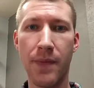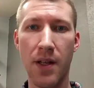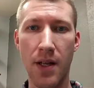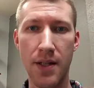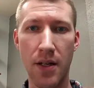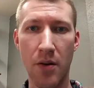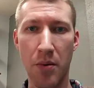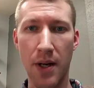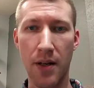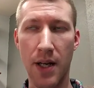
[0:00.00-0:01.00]
And that's how your
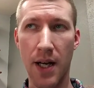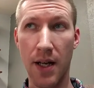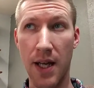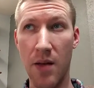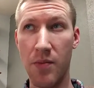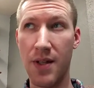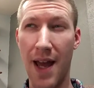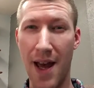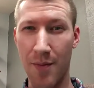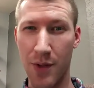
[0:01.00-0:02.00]
brain kind of keeps
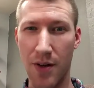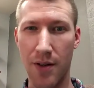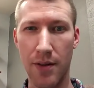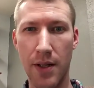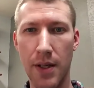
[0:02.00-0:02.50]
tabs on